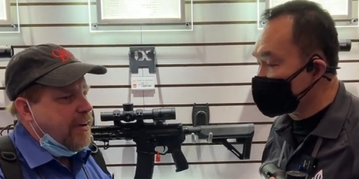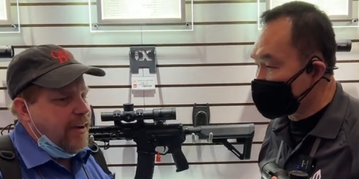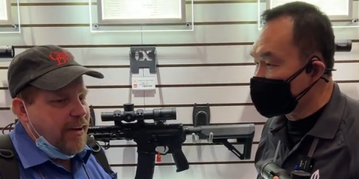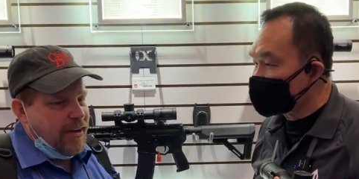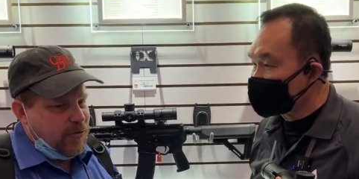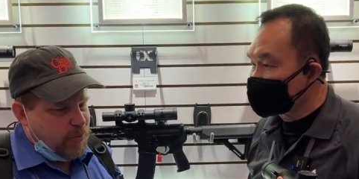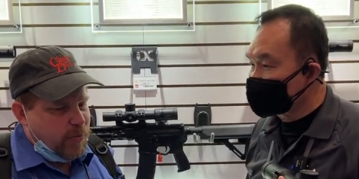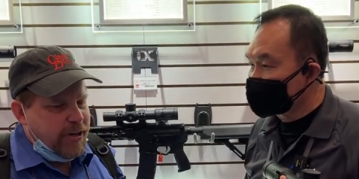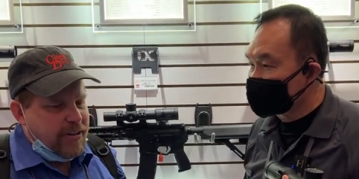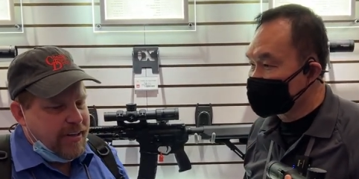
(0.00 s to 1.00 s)
Speaker 1: is
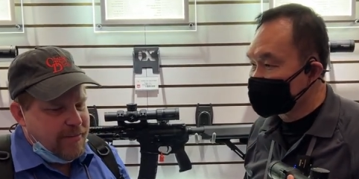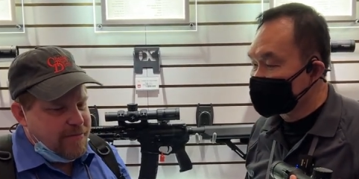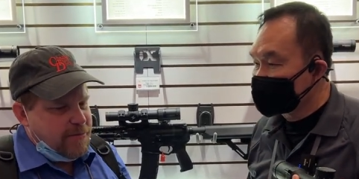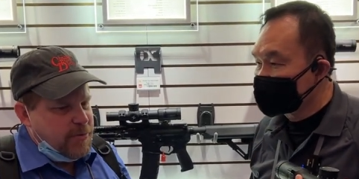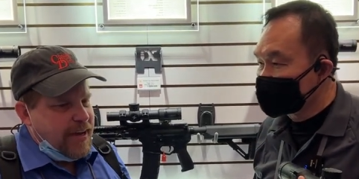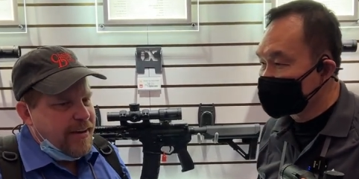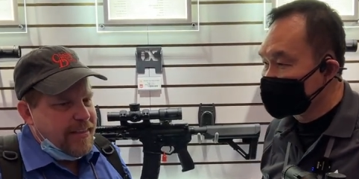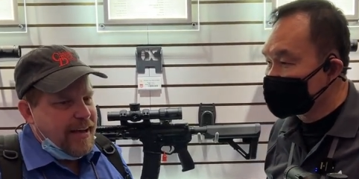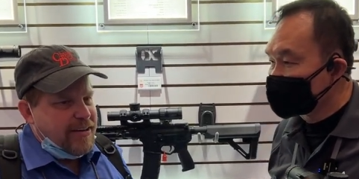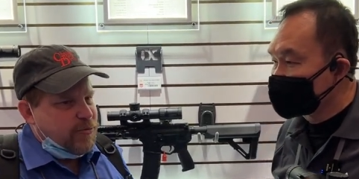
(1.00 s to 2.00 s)
really taking
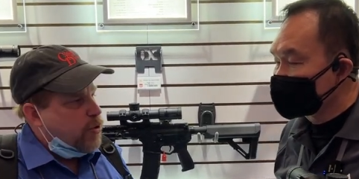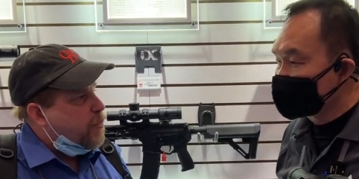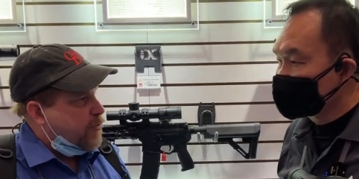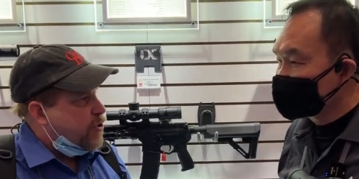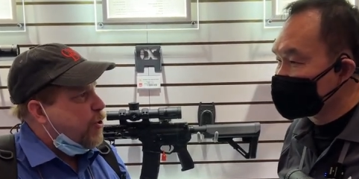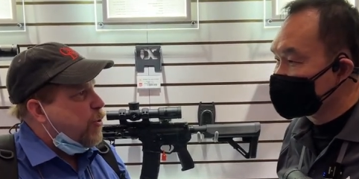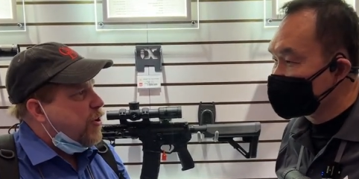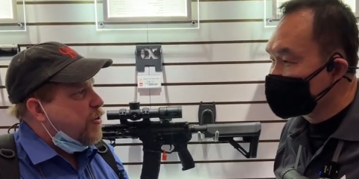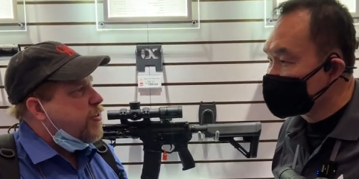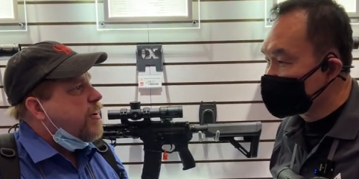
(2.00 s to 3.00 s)
that group of shooters,